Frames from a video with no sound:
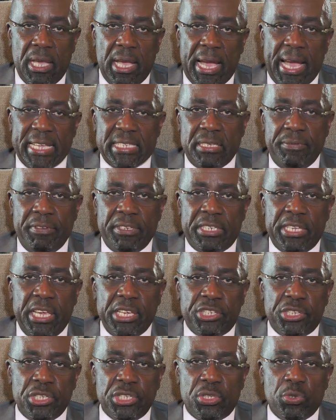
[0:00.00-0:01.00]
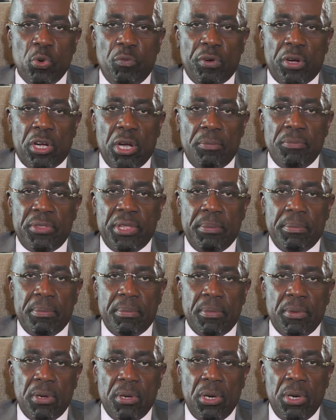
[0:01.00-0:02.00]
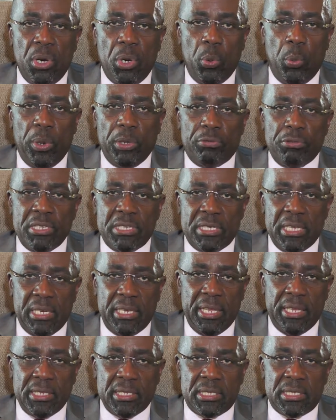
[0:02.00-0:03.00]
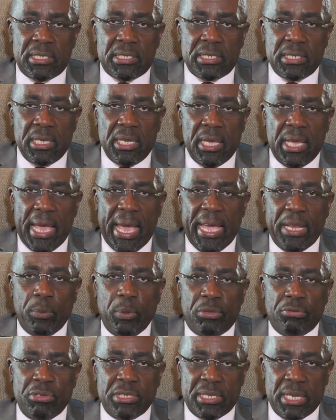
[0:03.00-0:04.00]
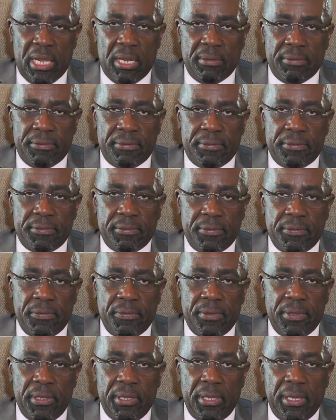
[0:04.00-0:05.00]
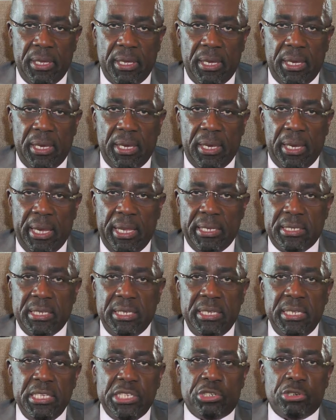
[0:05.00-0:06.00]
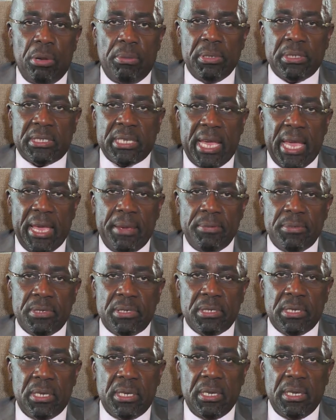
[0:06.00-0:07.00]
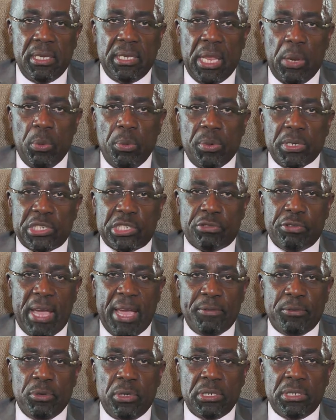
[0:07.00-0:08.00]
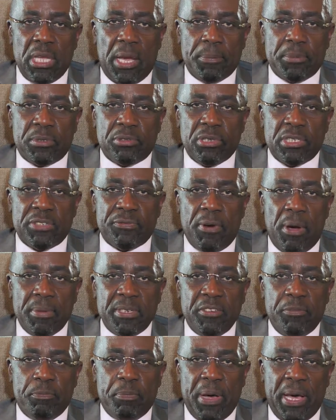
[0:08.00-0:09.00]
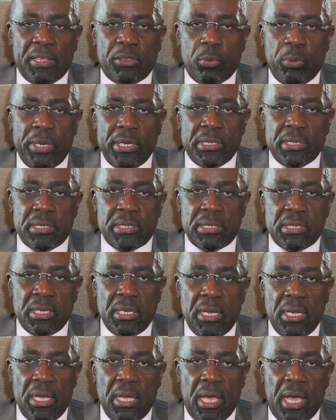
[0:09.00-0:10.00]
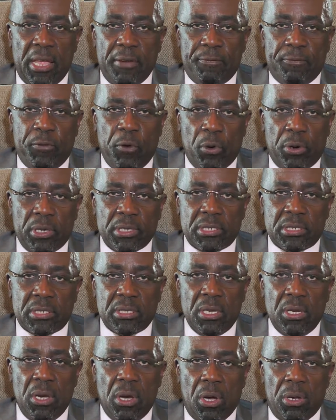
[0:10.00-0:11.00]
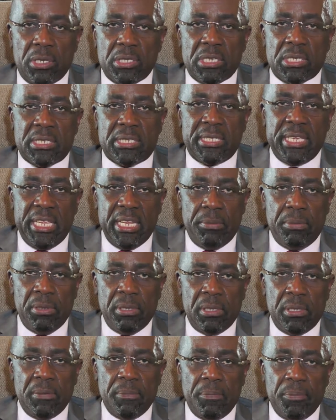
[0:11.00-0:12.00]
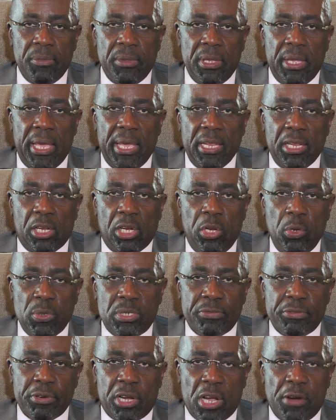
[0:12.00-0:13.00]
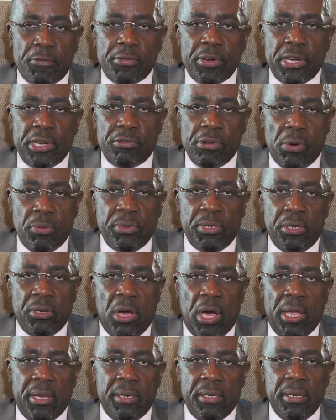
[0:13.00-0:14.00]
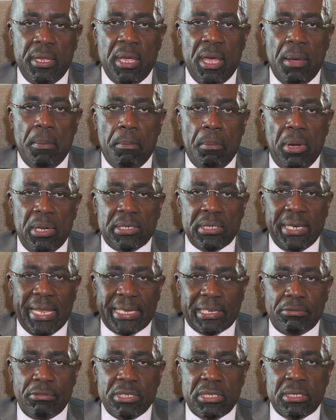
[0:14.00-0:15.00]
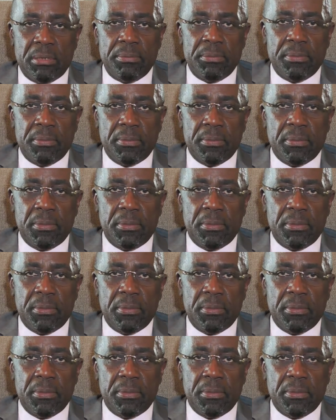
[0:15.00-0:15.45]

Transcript: as invitations to overcome them with resilience and with resolve. It is in these troubled times that we must strive to adopt transformative pathways and focus on a sustainable, inclusive recovery grounded on multilateralism,